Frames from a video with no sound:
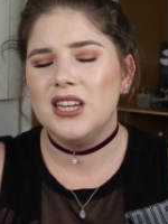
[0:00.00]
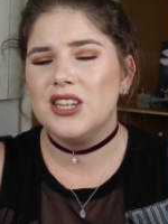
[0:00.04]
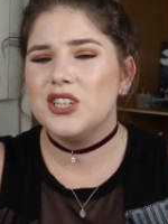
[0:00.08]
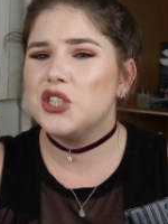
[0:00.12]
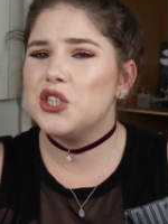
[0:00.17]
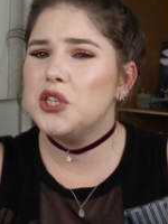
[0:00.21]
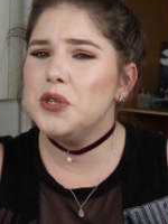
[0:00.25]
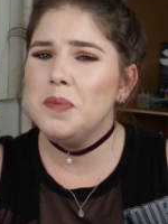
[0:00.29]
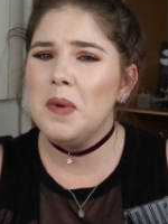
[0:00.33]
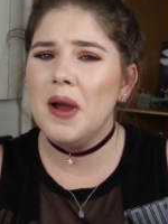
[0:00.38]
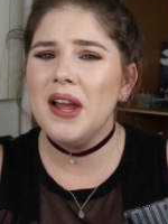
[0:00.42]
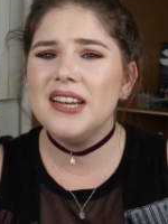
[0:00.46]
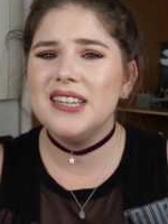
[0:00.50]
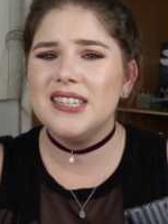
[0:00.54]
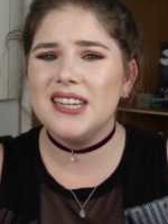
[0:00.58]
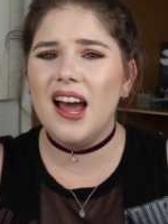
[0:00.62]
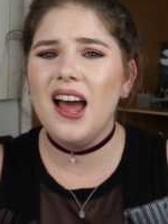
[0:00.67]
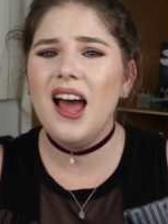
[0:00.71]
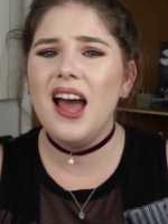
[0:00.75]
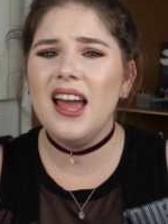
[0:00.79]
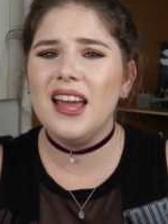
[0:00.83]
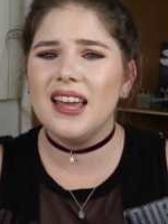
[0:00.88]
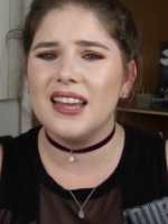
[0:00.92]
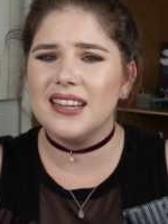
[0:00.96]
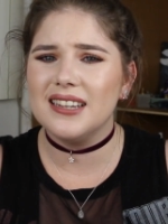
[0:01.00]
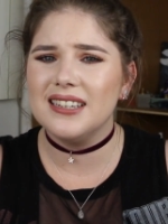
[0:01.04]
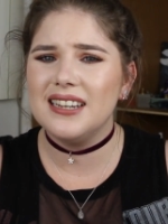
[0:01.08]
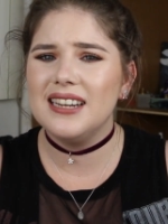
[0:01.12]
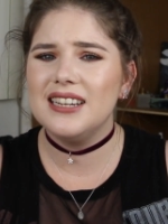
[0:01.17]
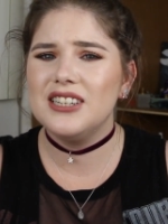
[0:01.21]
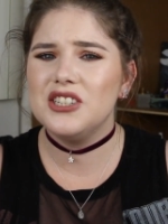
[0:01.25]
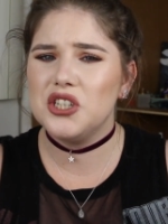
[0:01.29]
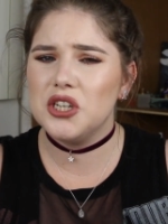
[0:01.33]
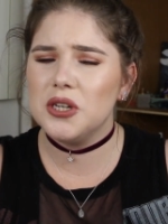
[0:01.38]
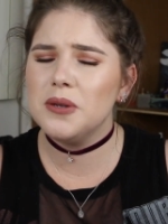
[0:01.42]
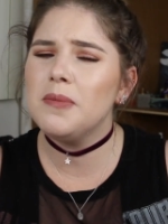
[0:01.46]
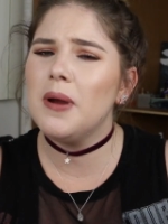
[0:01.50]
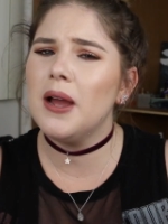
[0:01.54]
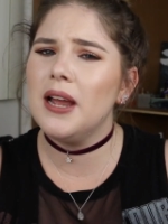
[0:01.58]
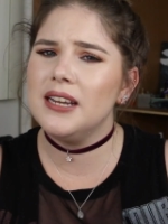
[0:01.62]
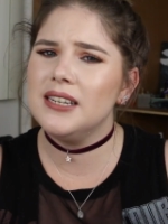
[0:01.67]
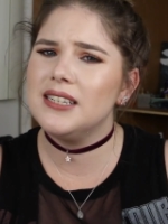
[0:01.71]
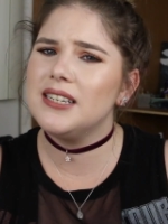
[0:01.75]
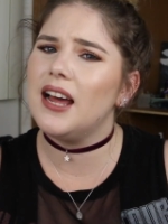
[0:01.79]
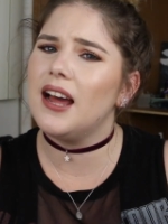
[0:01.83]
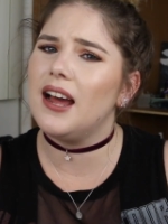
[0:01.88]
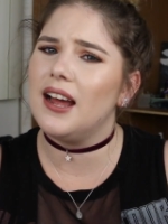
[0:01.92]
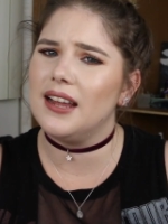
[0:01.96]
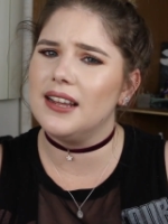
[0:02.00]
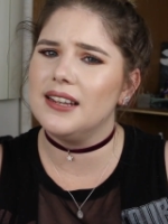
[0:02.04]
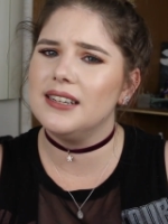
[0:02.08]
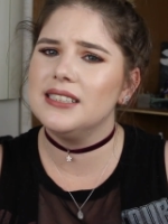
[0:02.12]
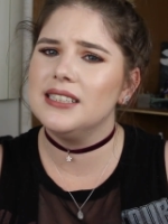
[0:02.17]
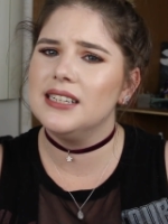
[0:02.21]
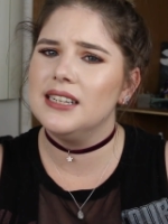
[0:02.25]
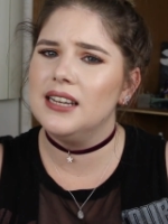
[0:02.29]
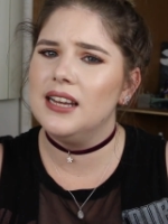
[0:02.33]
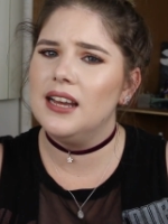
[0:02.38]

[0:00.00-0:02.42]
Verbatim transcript: she might die. She might die.